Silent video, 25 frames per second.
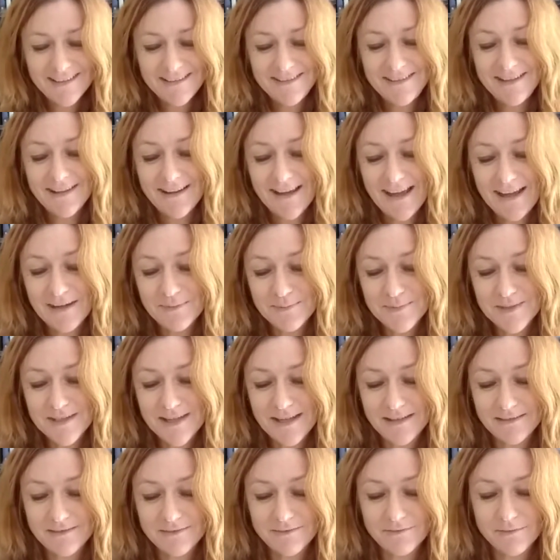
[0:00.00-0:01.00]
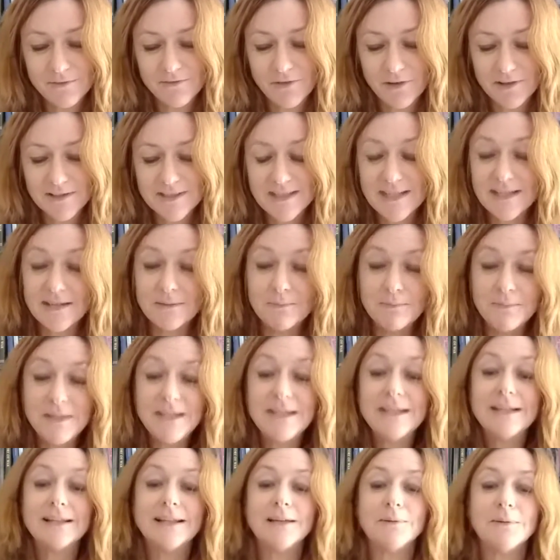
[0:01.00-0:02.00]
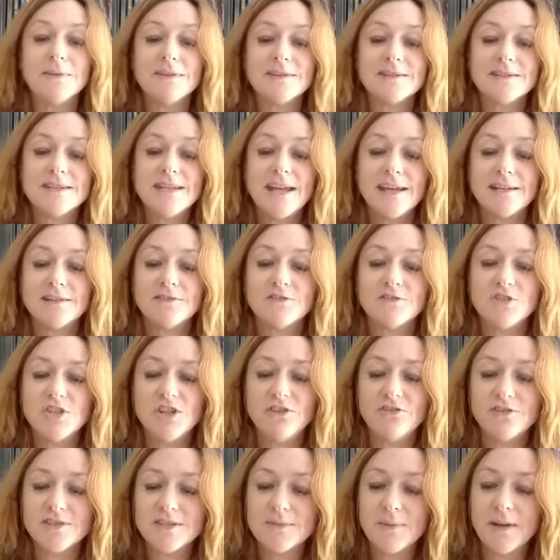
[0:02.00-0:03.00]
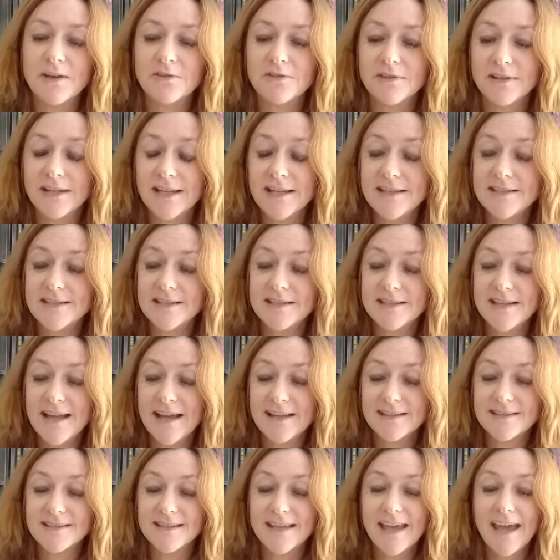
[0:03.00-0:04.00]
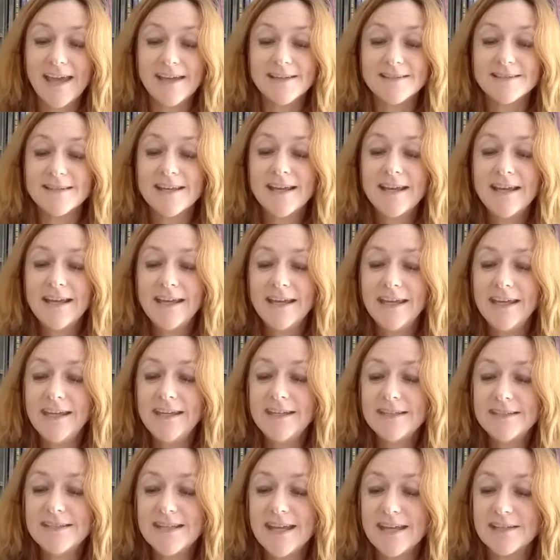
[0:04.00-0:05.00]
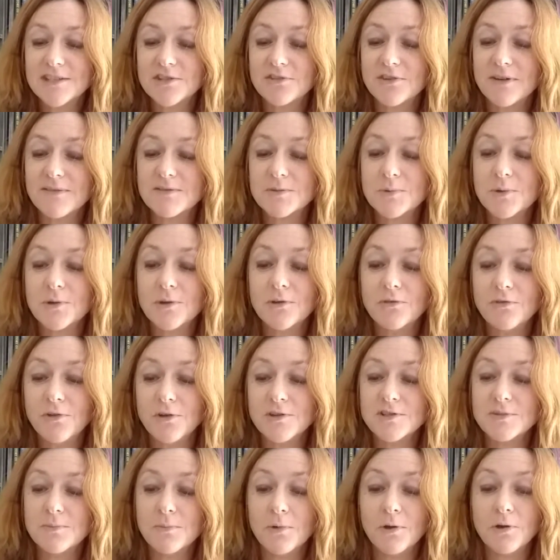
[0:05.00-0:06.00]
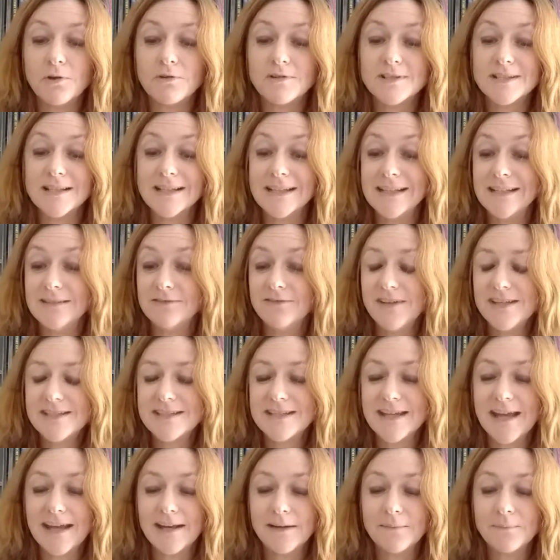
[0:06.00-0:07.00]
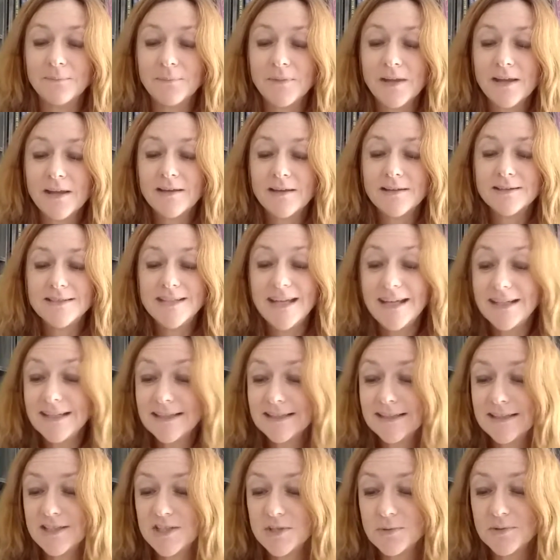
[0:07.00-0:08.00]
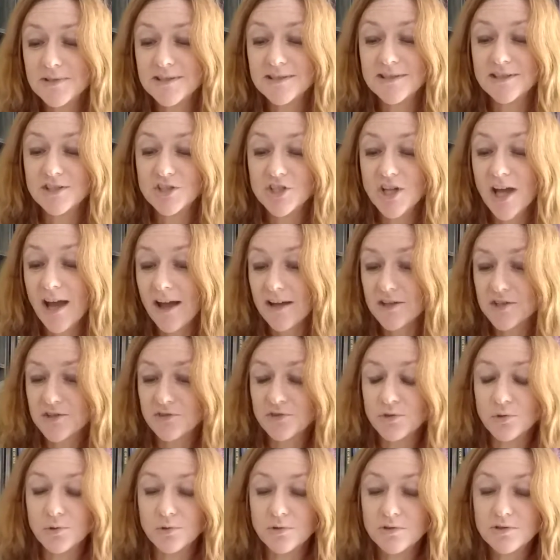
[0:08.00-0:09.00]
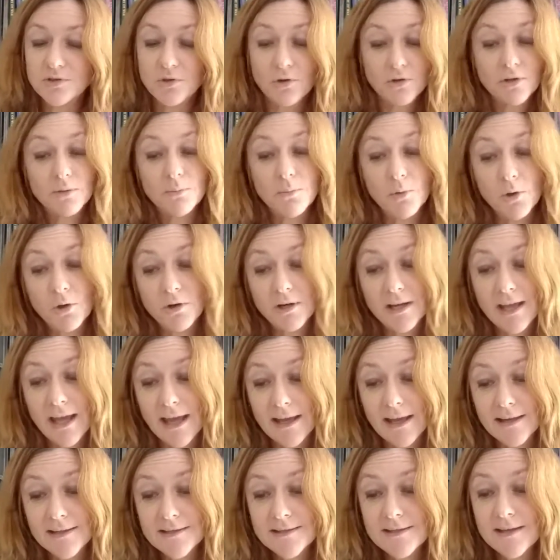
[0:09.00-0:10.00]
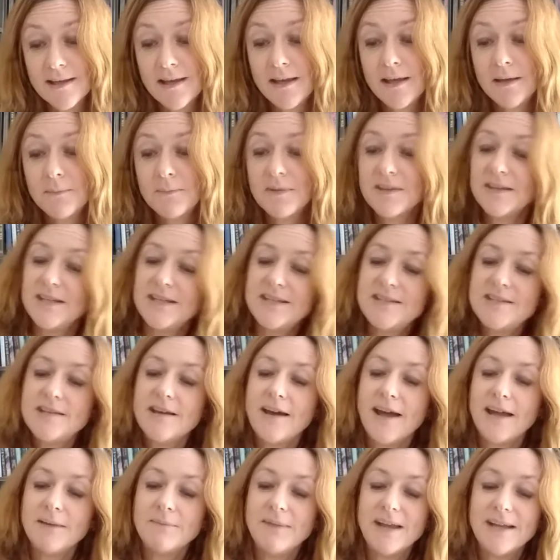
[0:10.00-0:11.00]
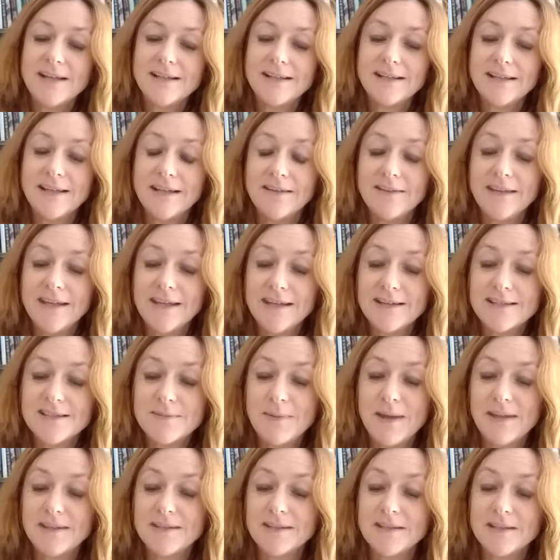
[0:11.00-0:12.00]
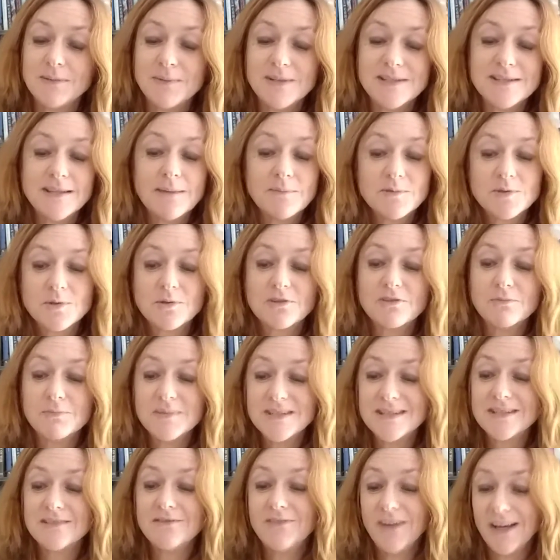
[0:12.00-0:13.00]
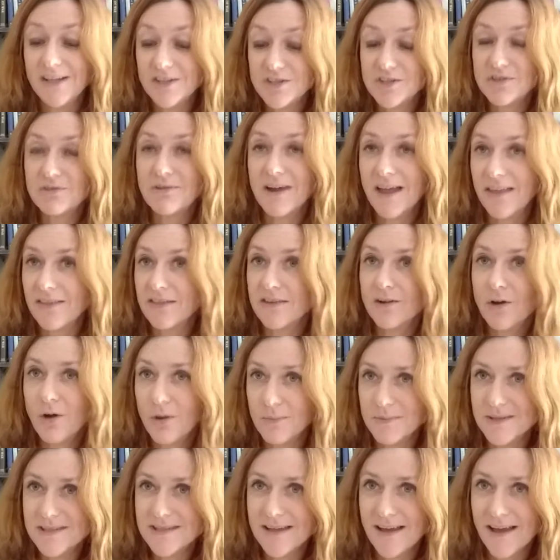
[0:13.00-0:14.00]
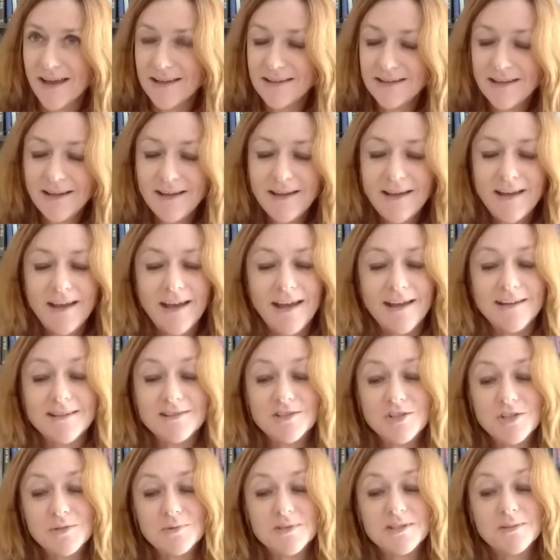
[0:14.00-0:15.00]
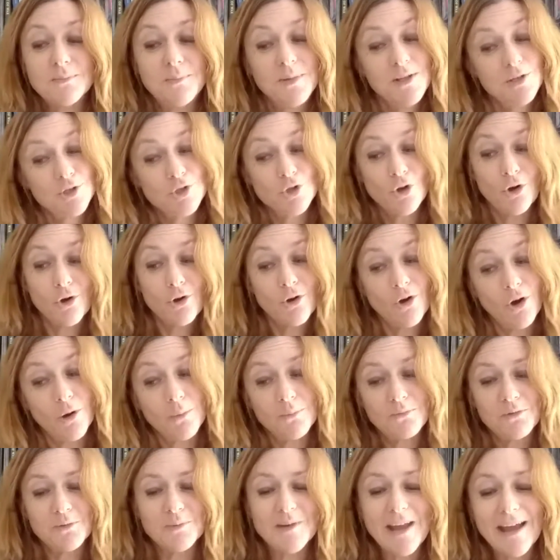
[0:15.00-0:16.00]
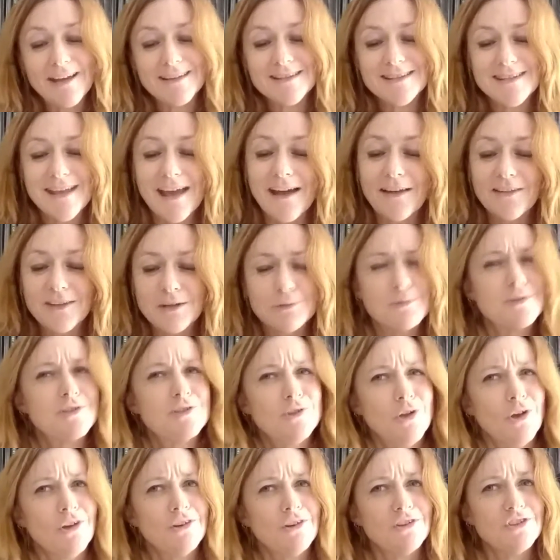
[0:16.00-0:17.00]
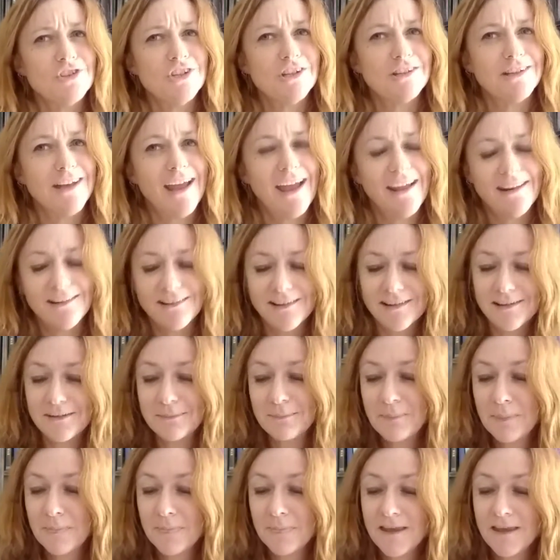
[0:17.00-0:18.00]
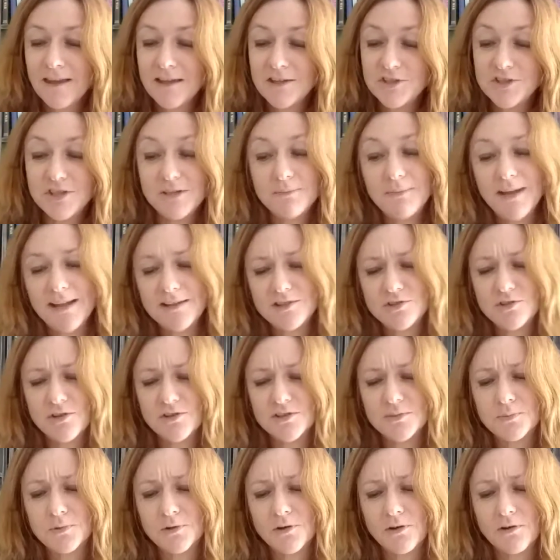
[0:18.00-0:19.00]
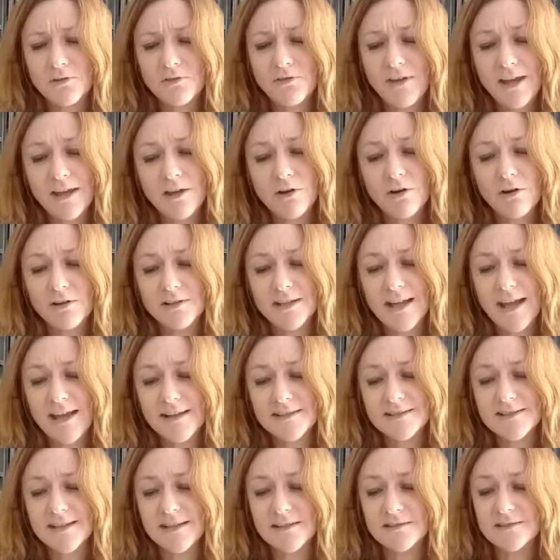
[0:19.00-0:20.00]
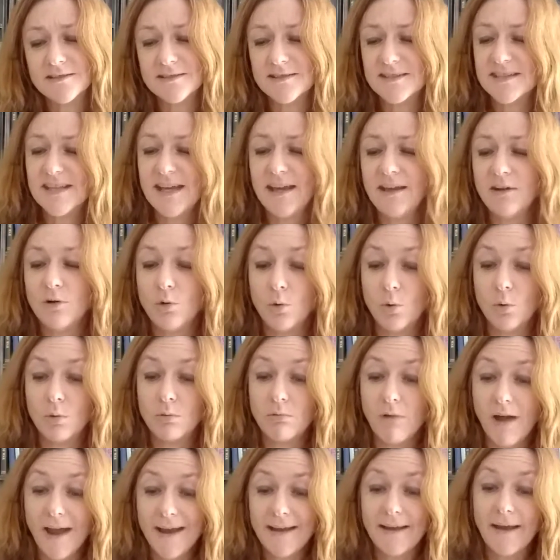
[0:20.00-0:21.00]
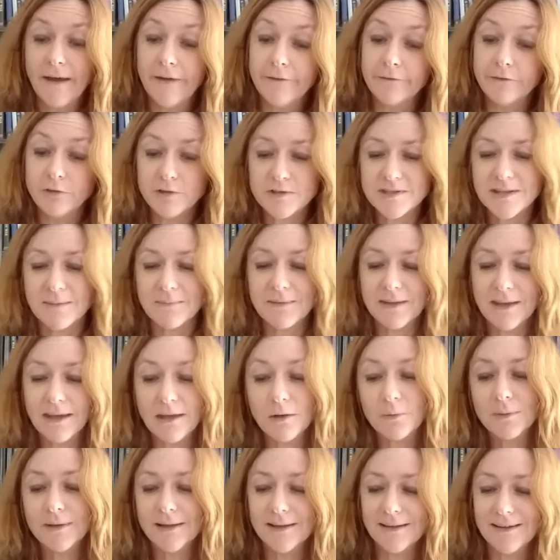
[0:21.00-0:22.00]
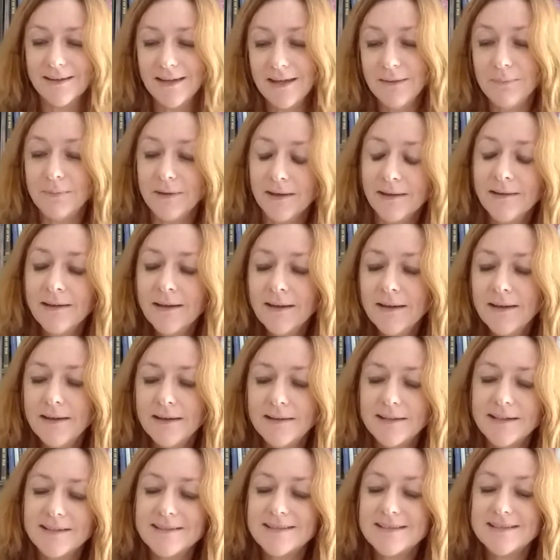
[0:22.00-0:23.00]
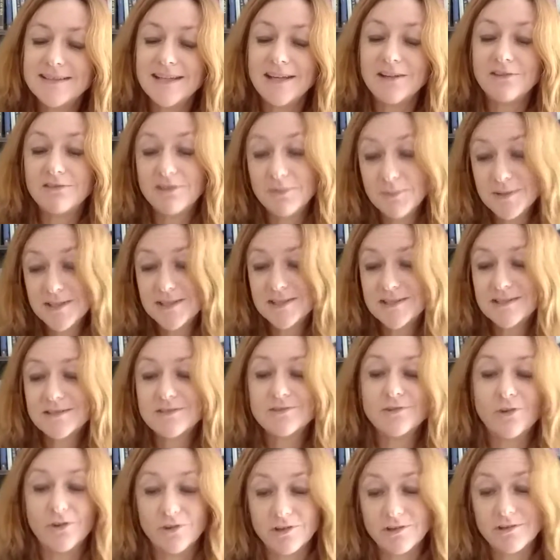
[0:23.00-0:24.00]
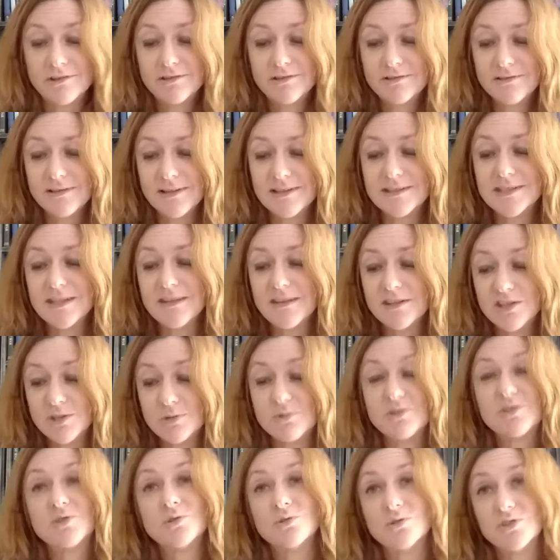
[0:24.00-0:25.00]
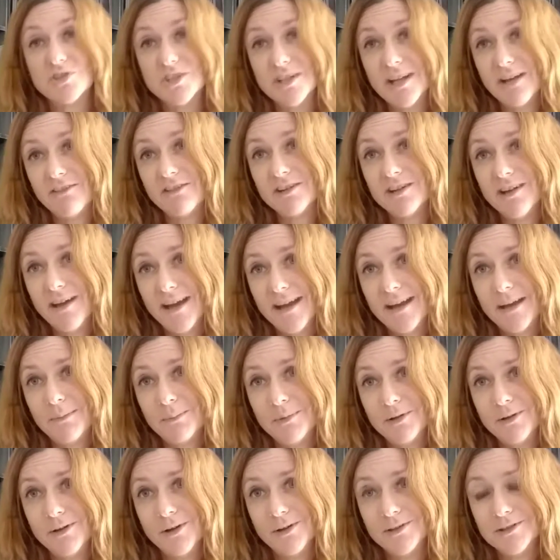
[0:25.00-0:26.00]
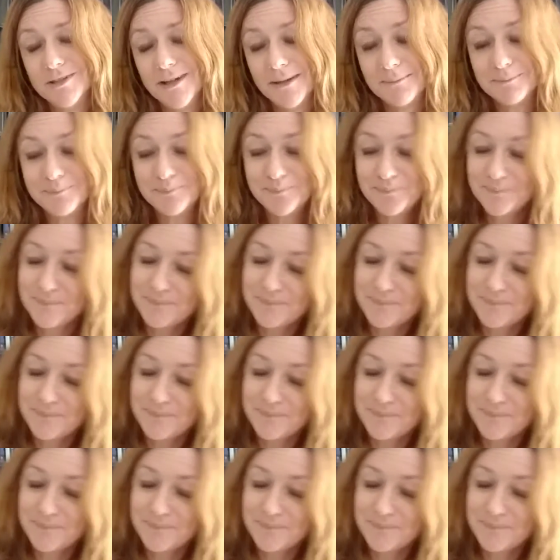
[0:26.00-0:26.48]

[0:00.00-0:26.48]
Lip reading: D.I. Adams had volunteered immediately when the detective chief inspector in Leeds had announced the case, eager to get to grips with her first murder as the lead investigator. Technically, she wasn't in charge, of course, not in a murder case, but the DCI had made it clear that he expected it to be some sort of misadventure rather than homicide, and as she was a big-shot cop from down south, he was certain she could handle it. She had managed not to put on a fake Cockney accent and say, "All right, gov," or something equally in keeping, and had instead grimaced, nodded, and said that she was sure she'd have it tied up in no time.